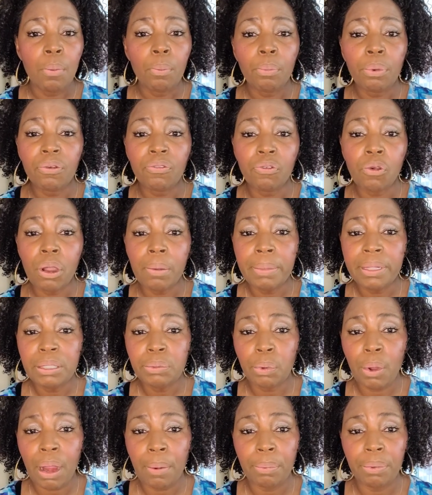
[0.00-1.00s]
Performance
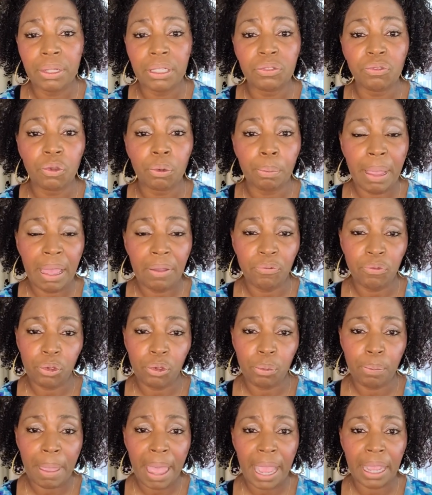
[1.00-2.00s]
properties for pet
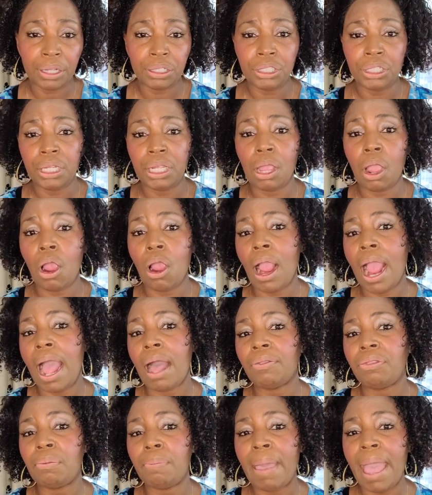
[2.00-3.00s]
food packaging are
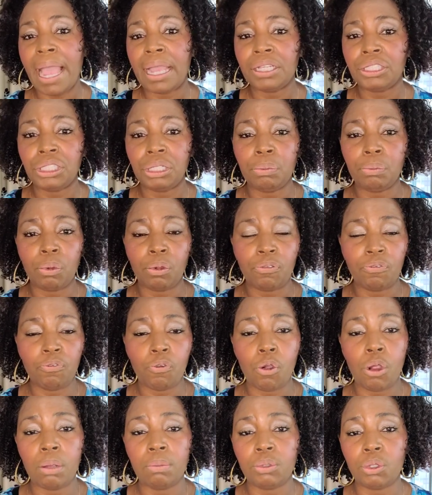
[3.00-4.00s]
how the packaging
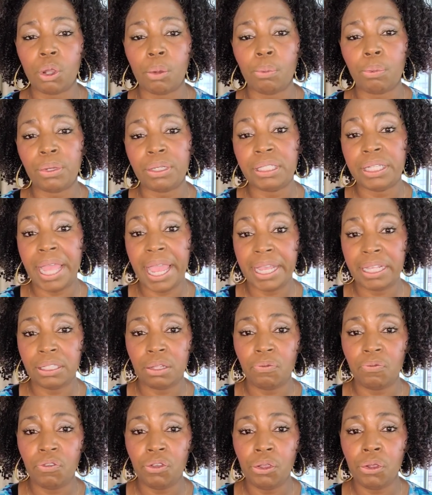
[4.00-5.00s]
performs or protects
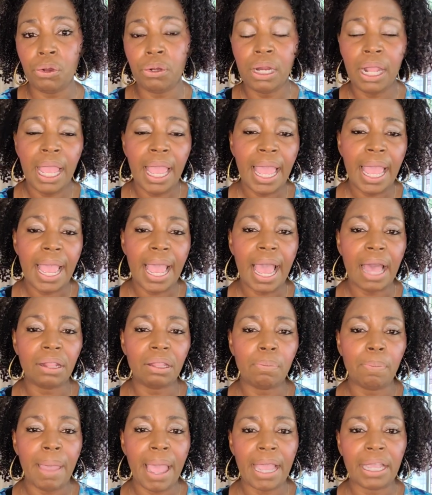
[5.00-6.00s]
the food and how
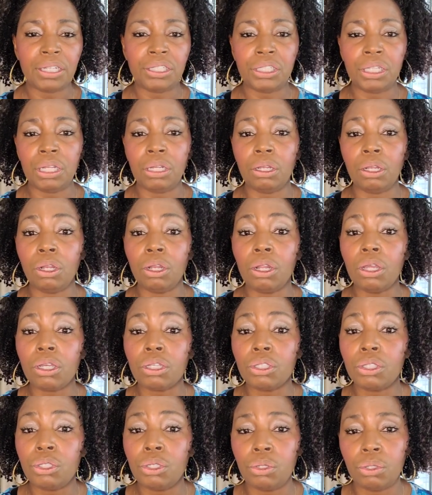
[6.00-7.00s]
the packaging
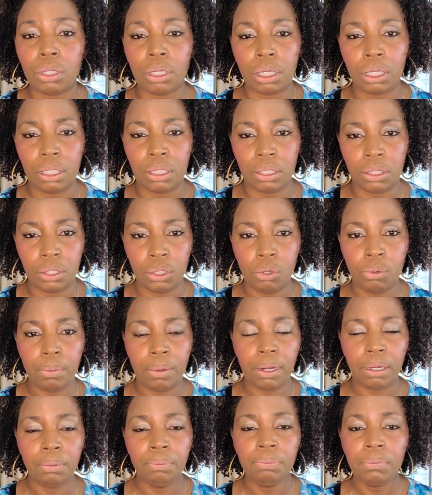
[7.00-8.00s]
looks to the
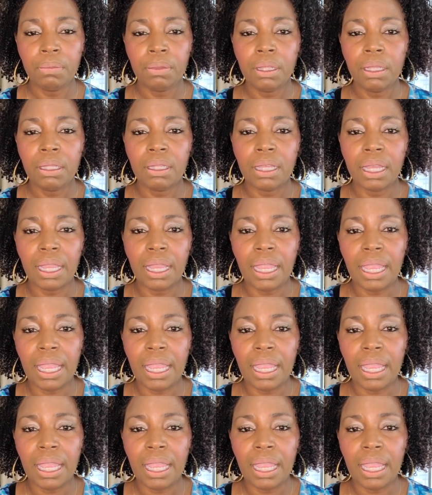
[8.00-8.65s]
consumer. The